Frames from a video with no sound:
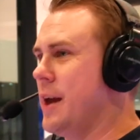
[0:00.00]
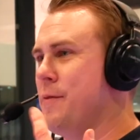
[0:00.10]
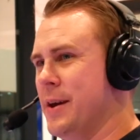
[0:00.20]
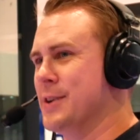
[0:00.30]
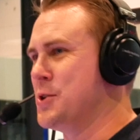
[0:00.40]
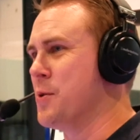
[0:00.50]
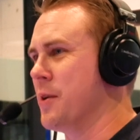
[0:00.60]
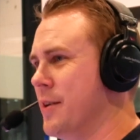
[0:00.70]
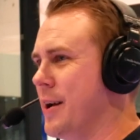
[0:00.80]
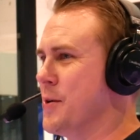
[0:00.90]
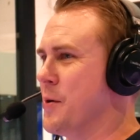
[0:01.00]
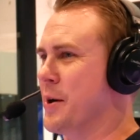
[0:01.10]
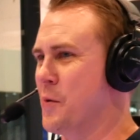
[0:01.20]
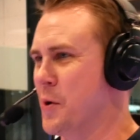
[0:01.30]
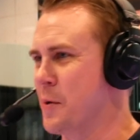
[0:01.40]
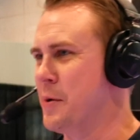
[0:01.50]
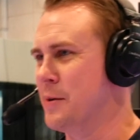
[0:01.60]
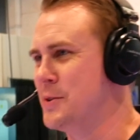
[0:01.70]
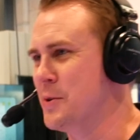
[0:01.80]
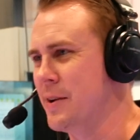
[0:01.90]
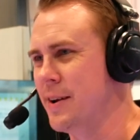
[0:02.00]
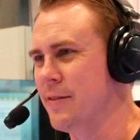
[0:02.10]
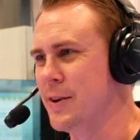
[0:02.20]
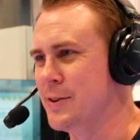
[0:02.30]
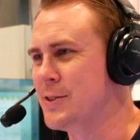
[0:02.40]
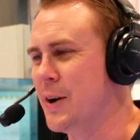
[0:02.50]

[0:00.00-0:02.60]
gave me a tour not knowing we were about to do an interview,